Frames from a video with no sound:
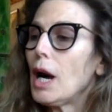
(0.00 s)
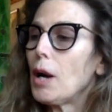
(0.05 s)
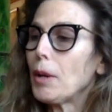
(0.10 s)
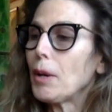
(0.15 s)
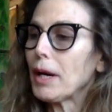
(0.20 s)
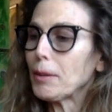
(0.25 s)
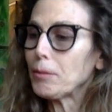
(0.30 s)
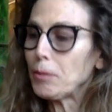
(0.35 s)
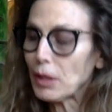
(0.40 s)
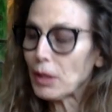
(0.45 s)

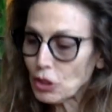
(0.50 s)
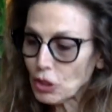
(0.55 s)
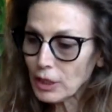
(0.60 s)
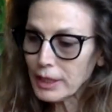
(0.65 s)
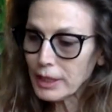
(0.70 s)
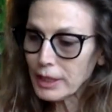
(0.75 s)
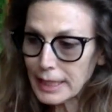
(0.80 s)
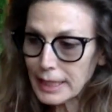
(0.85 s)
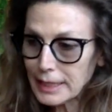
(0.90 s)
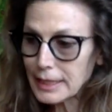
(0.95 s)
a bunch
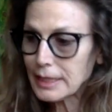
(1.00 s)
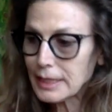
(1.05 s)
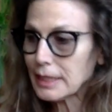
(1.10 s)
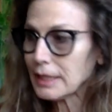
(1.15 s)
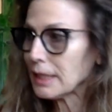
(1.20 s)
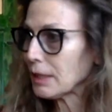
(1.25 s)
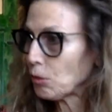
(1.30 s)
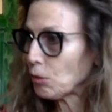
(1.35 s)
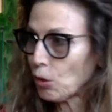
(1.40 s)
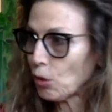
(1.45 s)
of kids
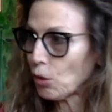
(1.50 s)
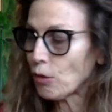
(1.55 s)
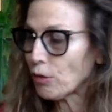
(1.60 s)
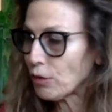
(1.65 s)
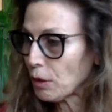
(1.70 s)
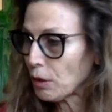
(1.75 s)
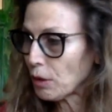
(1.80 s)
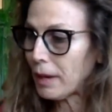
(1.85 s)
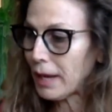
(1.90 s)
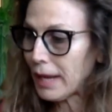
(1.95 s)
were
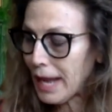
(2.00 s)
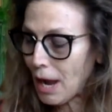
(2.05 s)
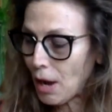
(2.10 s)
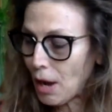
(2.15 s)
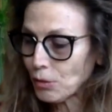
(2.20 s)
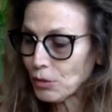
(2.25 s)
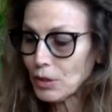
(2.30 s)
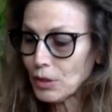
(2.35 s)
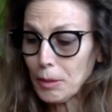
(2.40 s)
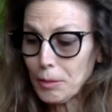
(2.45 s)
over at my
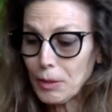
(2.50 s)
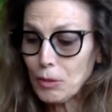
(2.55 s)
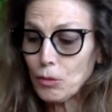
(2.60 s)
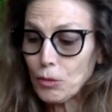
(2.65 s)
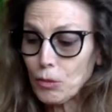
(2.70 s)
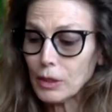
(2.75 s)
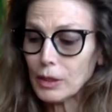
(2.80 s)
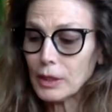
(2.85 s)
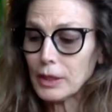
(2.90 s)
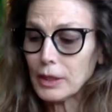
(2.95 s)
house. I mean,
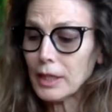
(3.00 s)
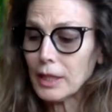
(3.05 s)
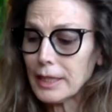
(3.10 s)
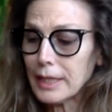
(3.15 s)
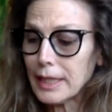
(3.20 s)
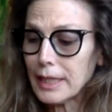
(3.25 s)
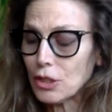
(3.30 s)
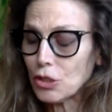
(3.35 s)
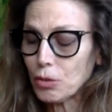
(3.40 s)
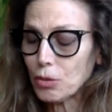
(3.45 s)
really young
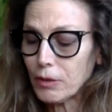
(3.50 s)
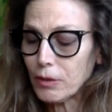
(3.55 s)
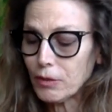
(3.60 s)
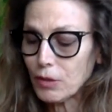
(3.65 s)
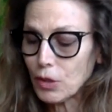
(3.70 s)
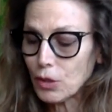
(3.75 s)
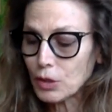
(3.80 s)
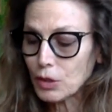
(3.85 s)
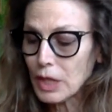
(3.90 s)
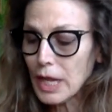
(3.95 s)
kids,
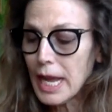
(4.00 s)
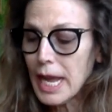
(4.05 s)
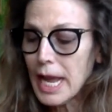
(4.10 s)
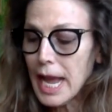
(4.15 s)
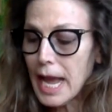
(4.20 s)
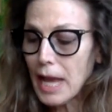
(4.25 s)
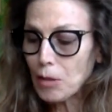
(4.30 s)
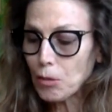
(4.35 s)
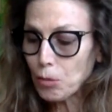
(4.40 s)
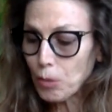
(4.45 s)
12-year-olds.
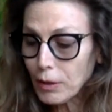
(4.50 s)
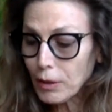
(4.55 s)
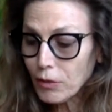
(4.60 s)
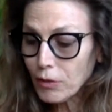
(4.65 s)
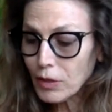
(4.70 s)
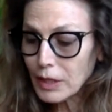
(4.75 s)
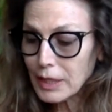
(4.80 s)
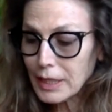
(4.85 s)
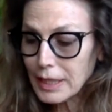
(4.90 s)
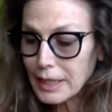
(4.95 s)
And one
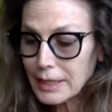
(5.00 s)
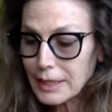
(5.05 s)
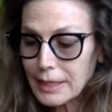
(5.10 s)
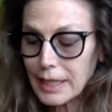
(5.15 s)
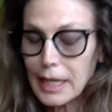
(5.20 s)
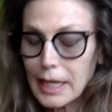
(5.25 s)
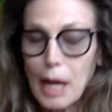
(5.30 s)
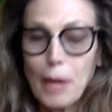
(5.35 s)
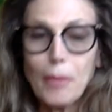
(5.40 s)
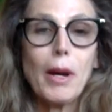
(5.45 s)
of the kids
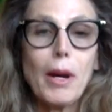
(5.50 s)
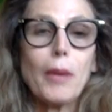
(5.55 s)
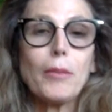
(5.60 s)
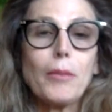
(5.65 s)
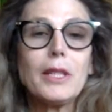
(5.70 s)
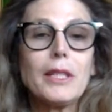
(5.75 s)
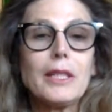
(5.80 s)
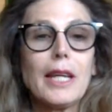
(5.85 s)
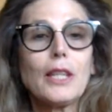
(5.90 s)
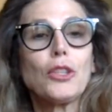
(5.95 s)
said, I'm
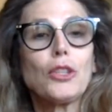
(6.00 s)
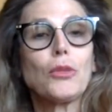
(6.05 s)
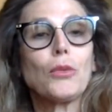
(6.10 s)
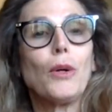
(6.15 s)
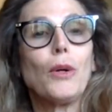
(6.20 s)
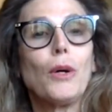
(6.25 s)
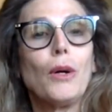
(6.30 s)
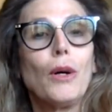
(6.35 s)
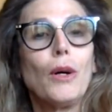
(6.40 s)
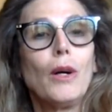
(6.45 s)

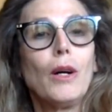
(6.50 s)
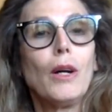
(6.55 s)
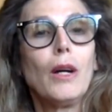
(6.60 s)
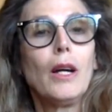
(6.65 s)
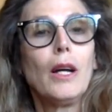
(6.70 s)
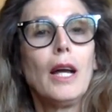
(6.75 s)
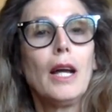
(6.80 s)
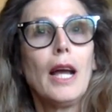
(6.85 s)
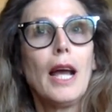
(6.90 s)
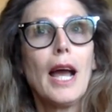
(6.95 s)
omnisexual.
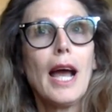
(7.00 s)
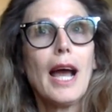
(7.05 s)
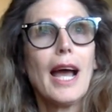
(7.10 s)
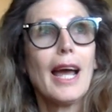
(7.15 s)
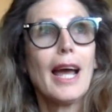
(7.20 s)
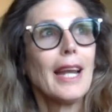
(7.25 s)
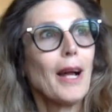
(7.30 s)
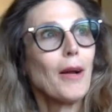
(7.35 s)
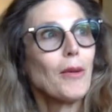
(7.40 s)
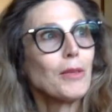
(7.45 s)

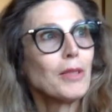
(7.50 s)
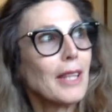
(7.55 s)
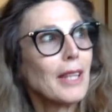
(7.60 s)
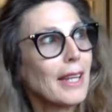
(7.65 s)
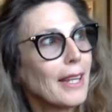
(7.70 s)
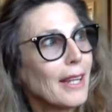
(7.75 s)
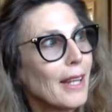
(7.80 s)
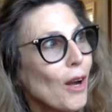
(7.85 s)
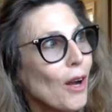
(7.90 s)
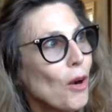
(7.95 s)
And I was
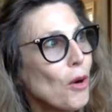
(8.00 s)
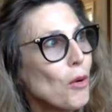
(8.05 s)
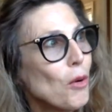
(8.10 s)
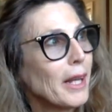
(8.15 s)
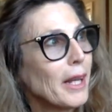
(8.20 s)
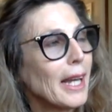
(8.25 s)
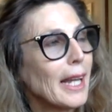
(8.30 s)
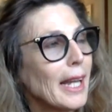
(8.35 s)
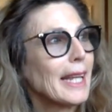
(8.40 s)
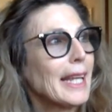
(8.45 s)
like, oh
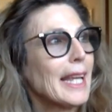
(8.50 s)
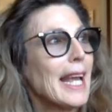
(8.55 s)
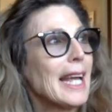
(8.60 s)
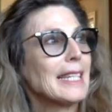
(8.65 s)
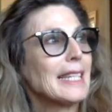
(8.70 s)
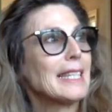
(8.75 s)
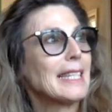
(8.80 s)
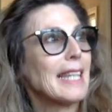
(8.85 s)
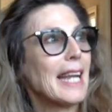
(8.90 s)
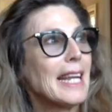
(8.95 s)
my God, I
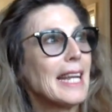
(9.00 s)
can't say